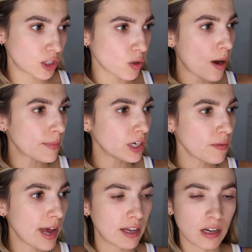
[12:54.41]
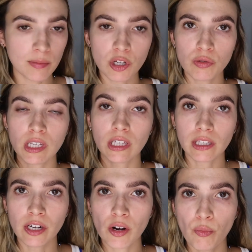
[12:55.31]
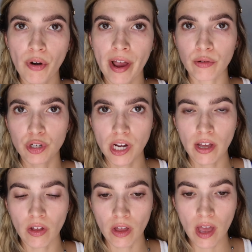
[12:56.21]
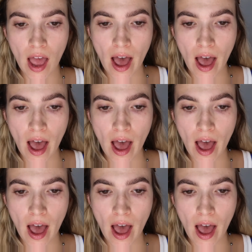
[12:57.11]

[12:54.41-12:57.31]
So I'm gonna go ahead, I'm gonna use a clear brow gel.